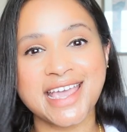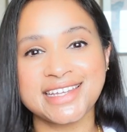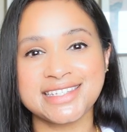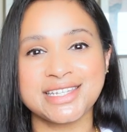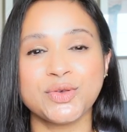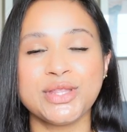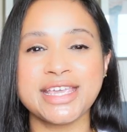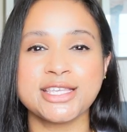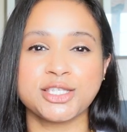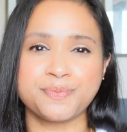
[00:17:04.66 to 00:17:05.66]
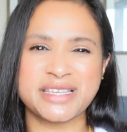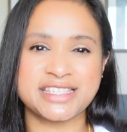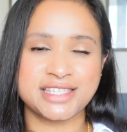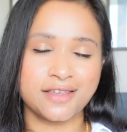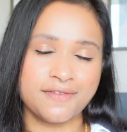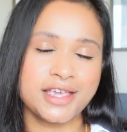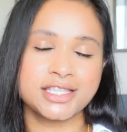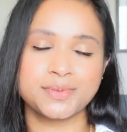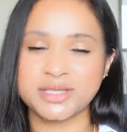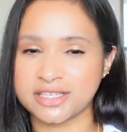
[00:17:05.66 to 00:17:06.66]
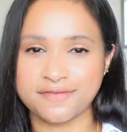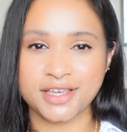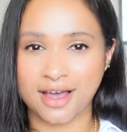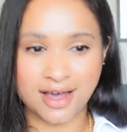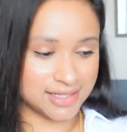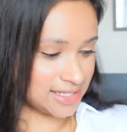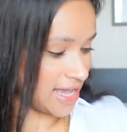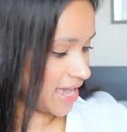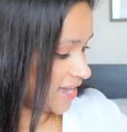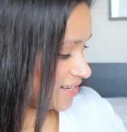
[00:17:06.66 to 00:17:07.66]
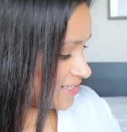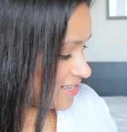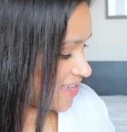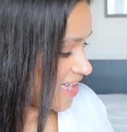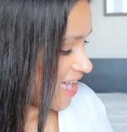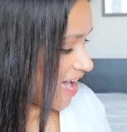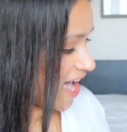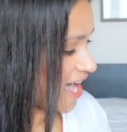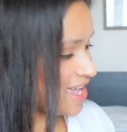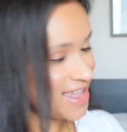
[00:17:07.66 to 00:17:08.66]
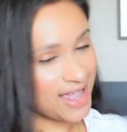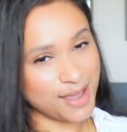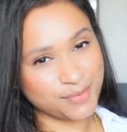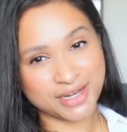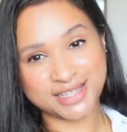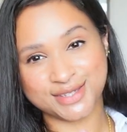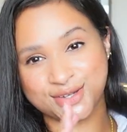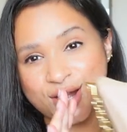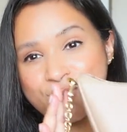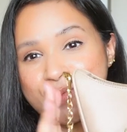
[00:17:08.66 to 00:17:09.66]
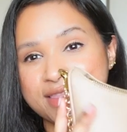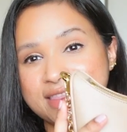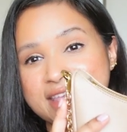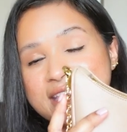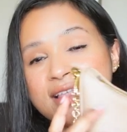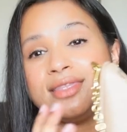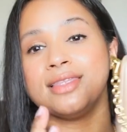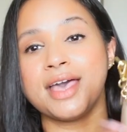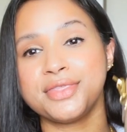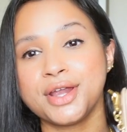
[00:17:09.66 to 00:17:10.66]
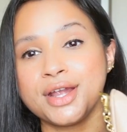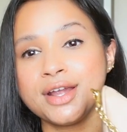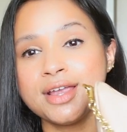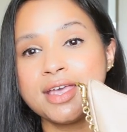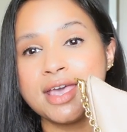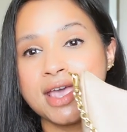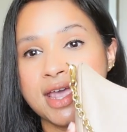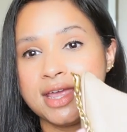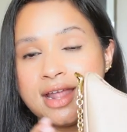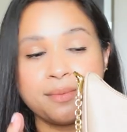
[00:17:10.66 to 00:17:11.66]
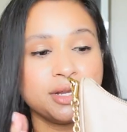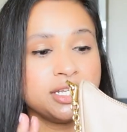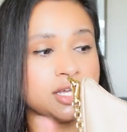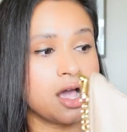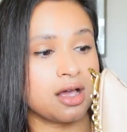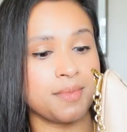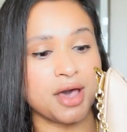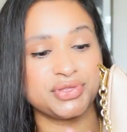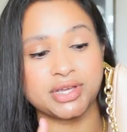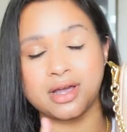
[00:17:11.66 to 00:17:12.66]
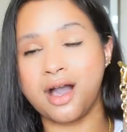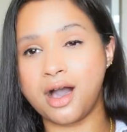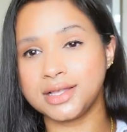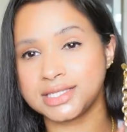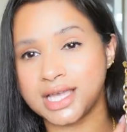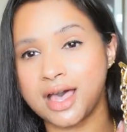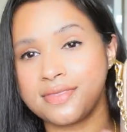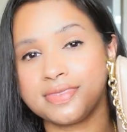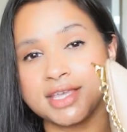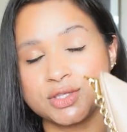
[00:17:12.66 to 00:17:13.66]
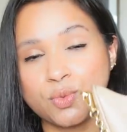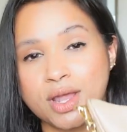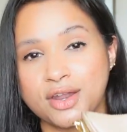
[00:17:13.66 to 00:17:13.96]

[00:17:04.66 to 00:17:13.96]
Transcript: get to the specific, specific cons. And I am going to start with the leather. And I'm going to talk about the cons on this one